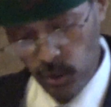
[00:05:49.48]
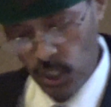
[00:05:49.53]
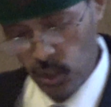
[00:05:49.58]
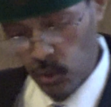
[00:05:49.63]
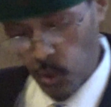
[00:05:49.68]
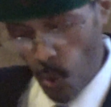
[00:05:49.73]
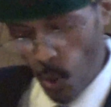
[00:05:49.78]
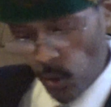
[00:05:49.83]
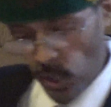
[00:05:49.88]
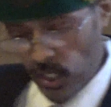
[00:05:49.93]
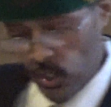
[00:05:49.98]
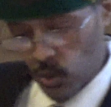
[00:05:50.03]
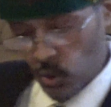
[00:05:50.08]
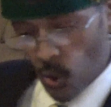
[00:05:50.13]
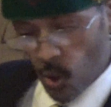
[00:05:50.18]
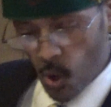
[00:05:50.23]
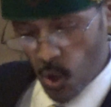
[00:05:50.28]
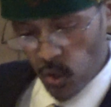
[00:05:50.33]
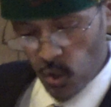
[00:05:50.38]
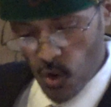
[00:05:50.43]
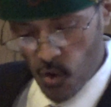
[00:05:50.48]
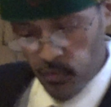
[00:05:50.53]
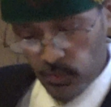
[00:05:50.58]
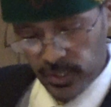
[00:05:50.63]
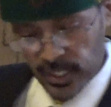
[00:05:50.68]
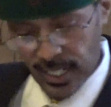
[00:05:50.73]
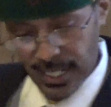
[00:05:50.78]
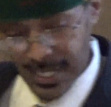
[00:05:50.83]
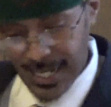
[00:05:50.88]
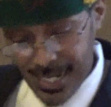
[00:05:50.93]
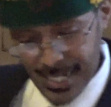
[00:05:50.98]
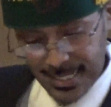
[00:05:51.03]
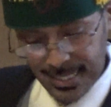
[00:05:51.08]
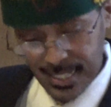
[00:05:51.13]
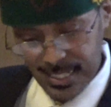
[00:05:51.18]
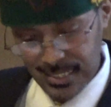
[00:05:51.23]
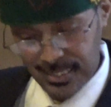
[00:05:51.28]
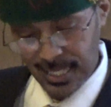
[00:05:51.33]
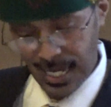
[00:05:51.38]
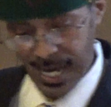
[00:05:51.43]
the torrid zone of the
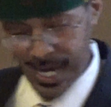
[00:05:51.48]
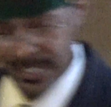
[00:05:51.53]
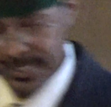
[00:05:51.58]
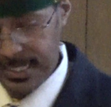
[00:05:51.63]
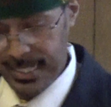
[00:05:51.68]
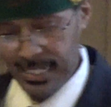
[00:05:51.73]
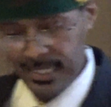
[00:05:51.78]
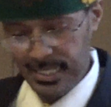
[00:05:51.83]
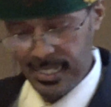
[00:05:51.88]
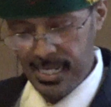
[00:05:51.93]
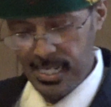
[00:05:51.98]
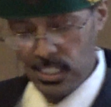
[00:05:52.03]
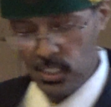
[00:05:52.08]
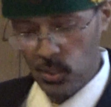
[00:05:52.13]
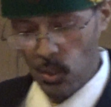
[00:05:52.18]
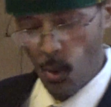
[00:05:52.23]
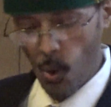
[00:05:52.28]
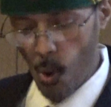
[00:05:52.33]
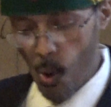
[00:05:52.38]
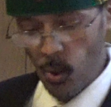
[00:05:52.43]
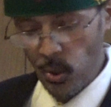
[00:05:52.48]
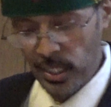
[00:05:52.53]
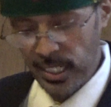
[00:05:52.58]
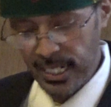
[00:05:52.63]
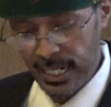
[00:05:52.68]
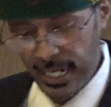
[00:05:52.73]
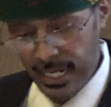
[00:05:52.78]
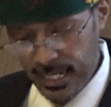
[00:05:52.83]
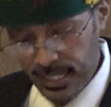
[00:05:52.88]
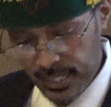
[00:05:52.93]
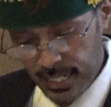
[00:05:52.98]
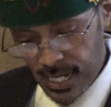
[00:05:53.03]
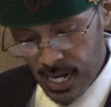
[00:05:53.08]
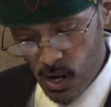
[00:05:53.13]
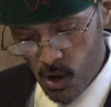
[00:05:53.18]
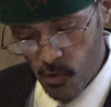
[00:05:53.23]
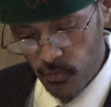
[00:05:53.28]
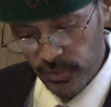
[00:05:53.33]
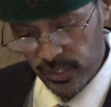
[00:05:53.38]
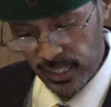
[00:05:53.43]
Earth is that it is the only
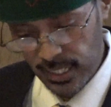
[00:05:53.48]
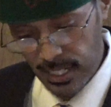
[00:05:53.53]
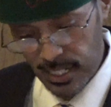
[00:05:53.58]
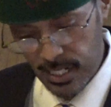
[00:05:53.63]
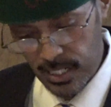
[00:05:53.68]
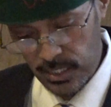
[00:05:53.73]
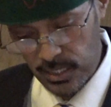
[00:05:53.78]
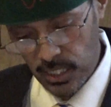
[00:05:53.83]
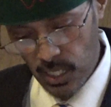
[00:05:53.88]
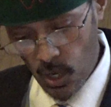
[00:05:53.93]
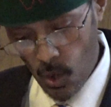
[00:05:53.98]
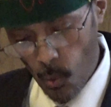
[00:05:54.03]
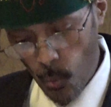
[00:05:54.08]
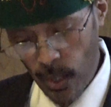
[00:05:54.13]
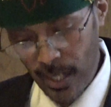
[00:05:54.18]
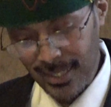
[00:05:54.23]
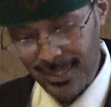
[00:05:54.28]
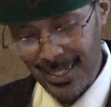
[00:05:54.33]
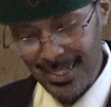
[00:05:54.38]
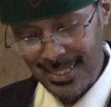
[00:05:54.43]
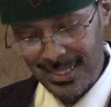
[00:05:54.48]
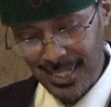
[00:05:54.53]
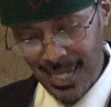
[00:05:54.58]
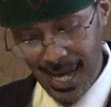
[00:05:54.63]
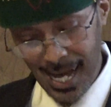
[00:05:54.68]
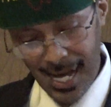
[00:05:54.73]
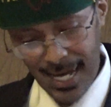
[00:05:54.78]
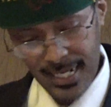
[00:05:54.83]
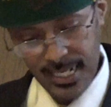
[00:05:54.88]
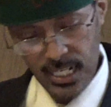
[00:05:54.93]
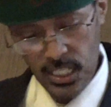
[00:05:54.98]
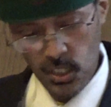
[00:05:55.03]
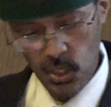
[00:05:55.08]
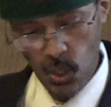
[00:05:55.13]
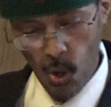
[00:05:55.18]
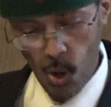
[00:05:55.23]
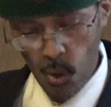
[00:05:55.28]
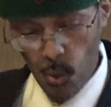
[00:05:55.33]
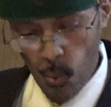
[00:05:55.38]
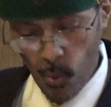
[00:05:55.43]
area of the Earth where the sun
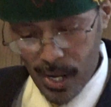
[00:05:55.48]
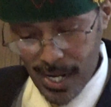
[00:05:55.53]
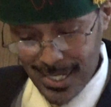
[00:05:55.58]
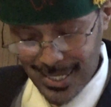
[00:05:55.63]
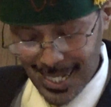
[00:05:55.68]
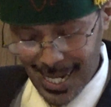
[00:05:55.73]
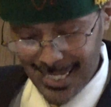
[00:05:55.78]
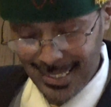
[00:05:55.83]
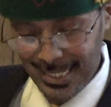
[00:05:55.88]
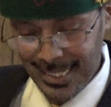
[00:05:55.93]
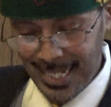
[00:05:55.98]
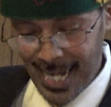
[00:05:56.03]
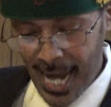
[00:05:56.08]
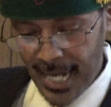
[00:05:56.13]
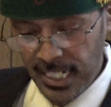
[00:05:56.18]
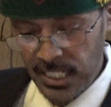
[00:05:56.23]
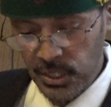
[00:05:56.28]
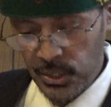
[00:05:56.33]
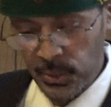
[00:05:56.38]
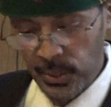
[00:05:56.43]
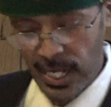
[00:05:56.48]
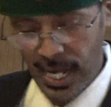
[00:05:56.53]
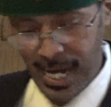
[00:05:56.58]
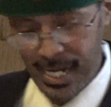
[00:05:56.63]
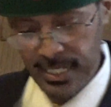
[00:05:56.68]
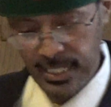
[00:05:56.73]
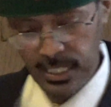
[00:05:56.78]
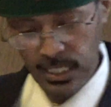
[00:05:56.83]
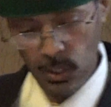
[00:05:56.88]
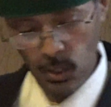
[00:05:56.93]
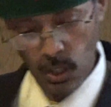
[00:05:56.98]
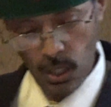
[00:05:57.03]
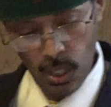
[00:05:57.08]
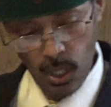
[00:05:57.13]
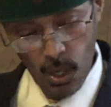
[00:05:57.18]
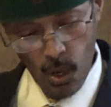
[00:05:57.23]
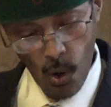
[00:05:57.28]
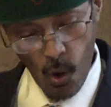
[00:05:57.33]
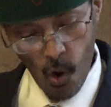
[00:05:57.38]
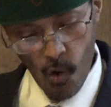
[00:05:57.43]
is always at a 90-degree angle
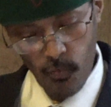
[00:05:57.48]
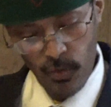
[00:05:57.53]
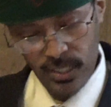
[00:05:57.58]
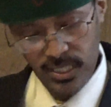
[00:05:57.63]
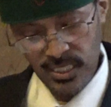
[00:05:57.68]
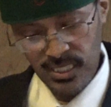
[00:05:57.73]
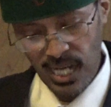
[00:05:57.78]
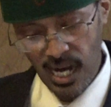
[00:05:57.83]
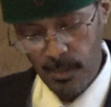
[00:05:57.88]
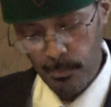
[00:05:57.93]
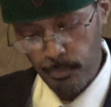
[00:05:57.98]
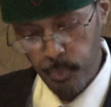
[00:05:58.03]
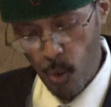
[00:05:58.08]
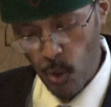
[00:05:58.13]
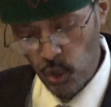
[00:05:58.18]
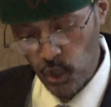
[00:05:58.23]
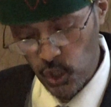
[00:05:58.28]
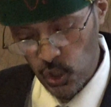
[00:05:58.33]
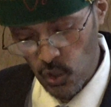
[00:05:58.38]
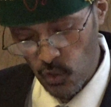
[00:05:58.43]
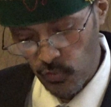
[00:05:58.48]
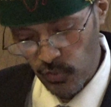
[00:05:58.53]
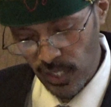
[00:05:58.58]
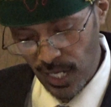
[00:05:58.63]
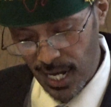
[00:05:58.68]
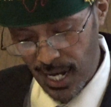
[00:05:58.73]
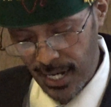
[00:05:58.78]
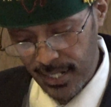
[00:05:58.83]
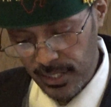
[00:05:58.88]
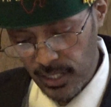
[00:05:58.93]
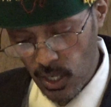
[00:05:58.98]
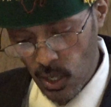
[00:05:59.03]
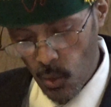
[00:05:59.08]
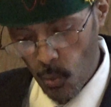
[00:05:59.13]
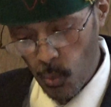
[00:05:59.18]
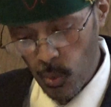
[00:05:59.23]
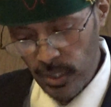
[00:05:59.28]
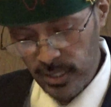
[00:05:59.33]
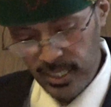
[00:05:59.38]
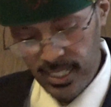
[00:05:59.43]
over some portion of land
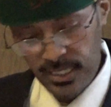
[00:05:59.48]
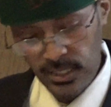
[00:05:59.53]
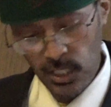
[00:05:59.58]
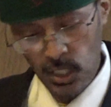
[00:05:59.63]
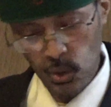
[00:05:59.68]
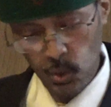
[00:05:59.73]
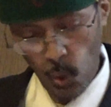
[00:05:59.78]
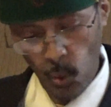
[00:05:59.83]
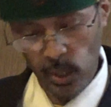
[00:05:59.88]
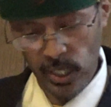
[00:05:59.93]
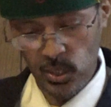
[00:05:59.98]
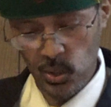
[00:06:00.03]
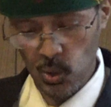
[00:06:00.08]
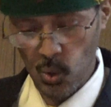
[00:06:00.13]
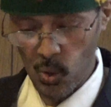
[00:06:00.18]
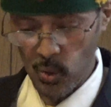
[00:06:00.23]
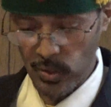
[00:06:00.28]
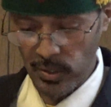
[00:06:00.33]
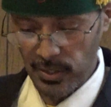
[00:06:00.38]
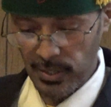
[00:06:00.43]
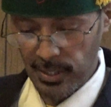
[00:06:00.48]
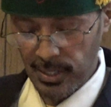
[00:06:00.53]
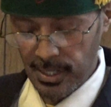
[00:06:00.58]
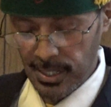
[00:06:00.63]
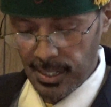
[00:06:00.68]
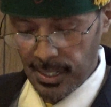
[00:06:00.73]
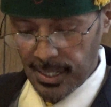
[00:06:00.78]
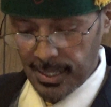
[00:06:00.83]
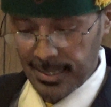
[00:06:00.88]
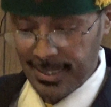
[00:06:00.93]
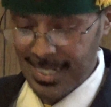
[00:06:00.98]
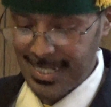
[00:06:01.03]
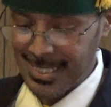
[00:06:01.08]
within the torrid zone. The